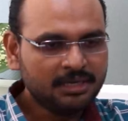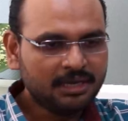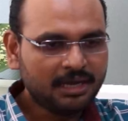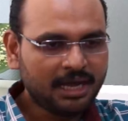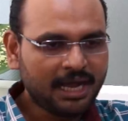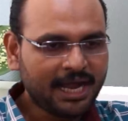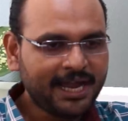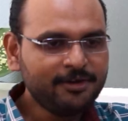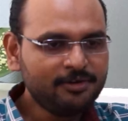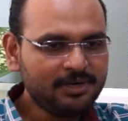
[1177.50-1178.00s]

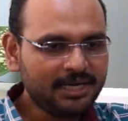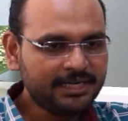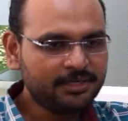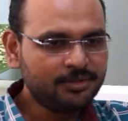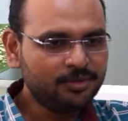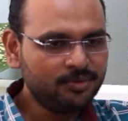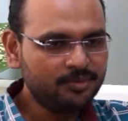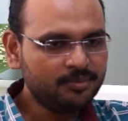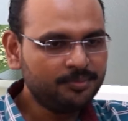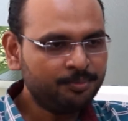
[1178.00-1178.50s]
I would like
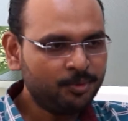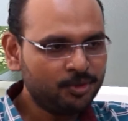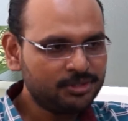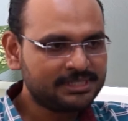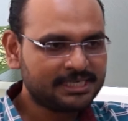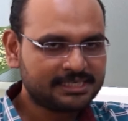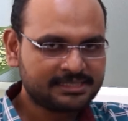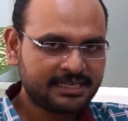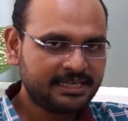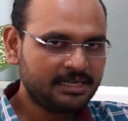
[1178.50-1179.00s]
to put
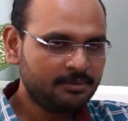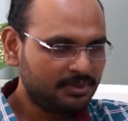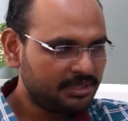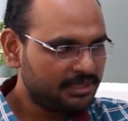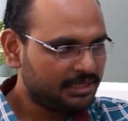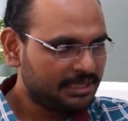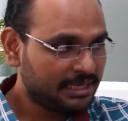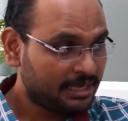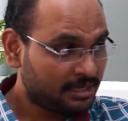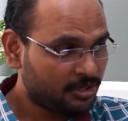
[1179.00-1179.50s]

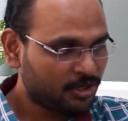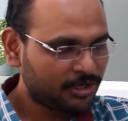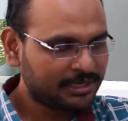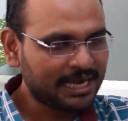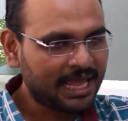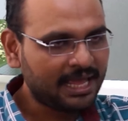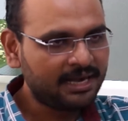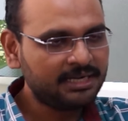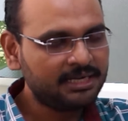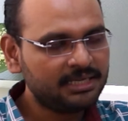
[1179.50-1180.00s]
sustainability on a
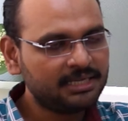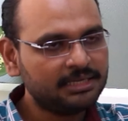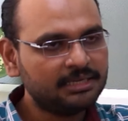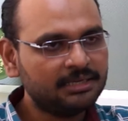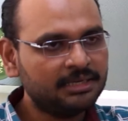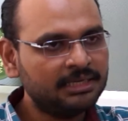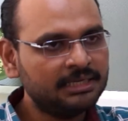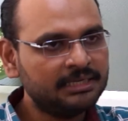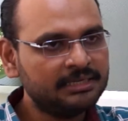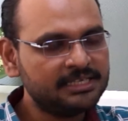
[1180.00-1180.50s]
clarity
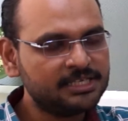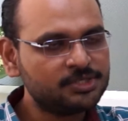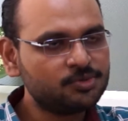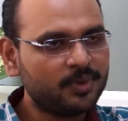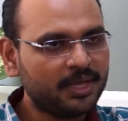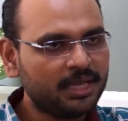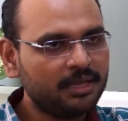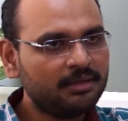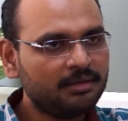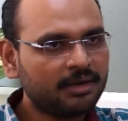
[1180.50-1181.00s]
in this
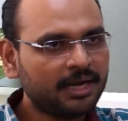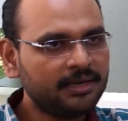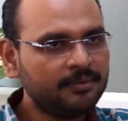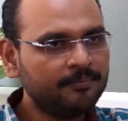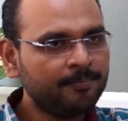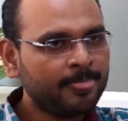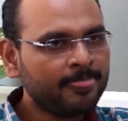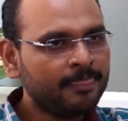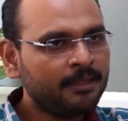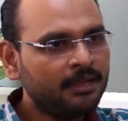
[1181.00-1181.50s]
way, right?
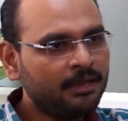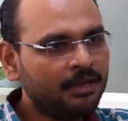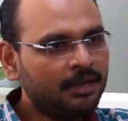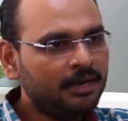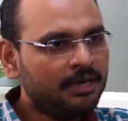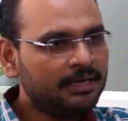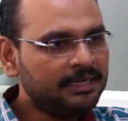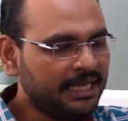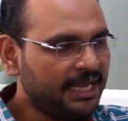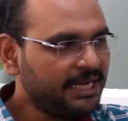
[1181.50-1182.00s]

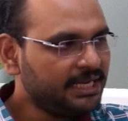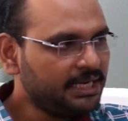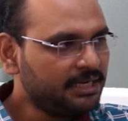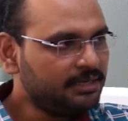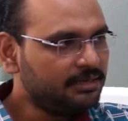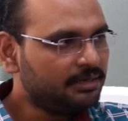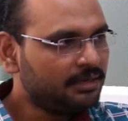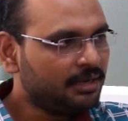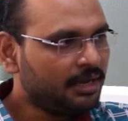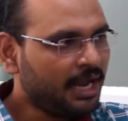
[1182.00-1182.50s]
Take
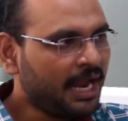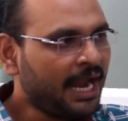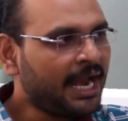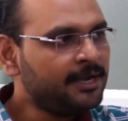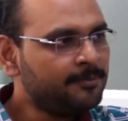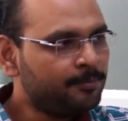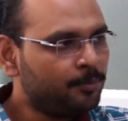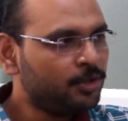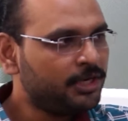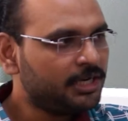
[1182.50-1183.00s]
it
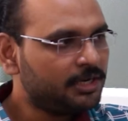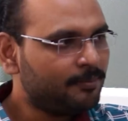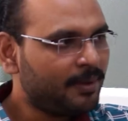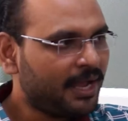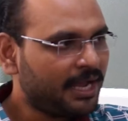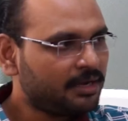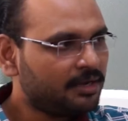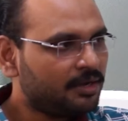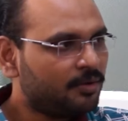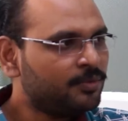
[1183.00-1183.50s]
and put it
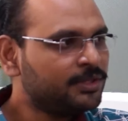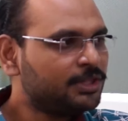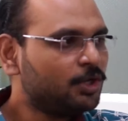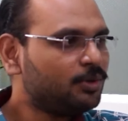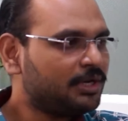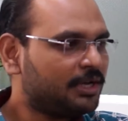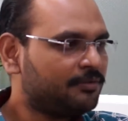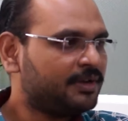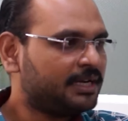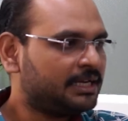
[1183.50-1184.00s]
back
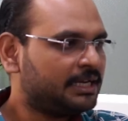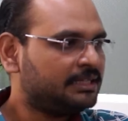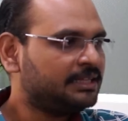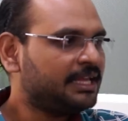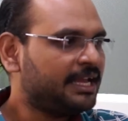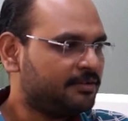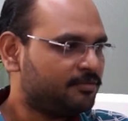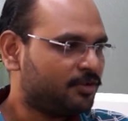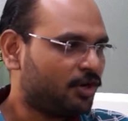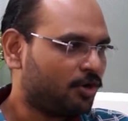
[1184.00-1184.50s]
without affecting
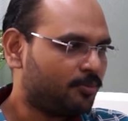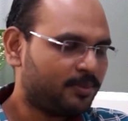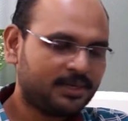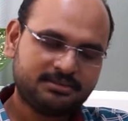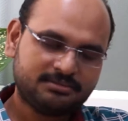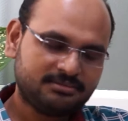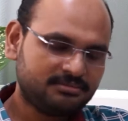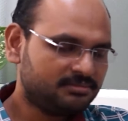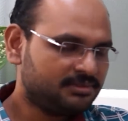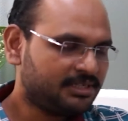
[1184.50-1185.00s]
the environment.
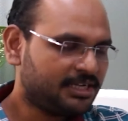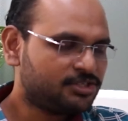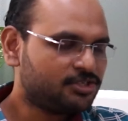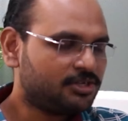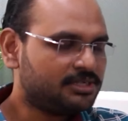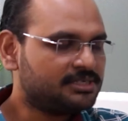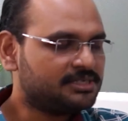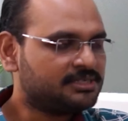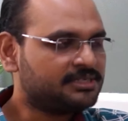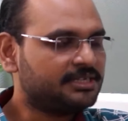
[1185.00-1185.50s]
That's
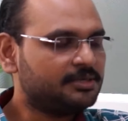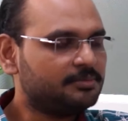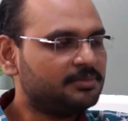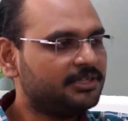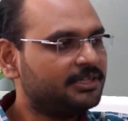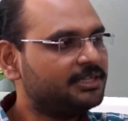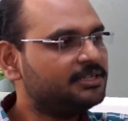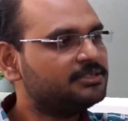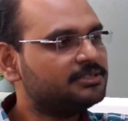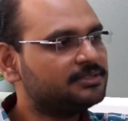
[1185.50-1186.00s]
all
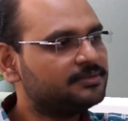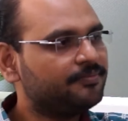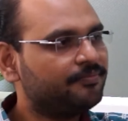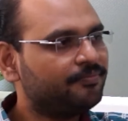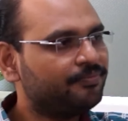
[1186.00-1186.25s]
sustainability is.